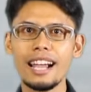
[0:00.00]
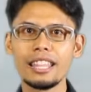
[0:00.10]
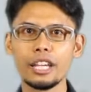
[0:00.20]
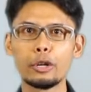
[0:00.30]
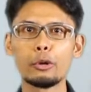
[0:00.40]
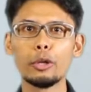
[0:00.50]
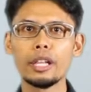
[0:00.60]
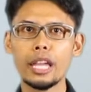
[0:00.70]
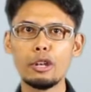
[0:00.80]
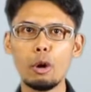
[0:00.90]
The
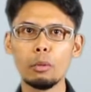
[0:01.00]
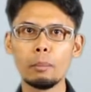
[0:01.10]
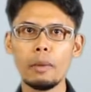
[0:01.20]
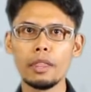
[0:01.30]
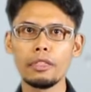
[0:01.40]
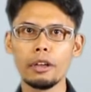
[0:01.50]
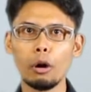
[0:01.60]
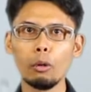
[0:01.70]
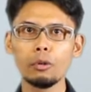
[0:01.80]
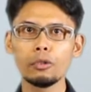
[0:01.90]
cooler than normal month
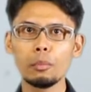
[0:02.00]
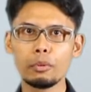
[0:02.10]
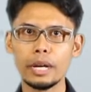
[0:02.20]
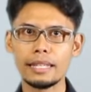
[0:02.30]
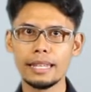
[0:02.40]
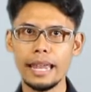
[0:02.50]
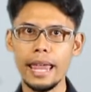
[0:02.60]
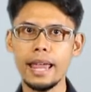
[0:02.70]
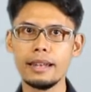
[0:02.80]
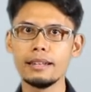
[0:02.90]
also brings an
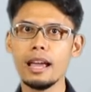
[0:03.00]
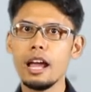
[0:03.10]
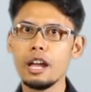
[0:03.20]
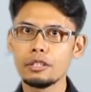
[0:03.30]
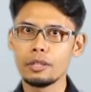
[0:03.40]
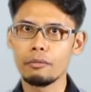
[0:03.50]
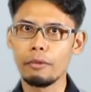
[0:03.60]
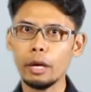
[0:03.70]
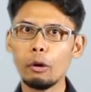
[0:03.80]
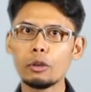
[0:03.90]
end to the
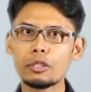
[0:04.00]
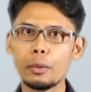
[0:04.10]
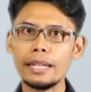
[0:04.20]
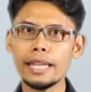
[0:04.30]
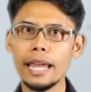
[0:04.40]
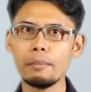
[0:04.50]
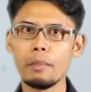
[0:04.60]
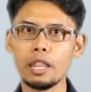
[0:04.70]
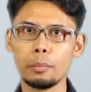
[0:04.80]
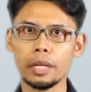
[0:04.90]
record
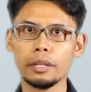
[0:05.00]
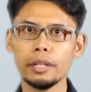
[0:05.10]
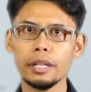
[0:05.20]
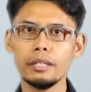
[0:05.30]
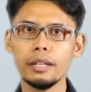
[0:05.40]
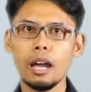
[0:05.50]
28-month period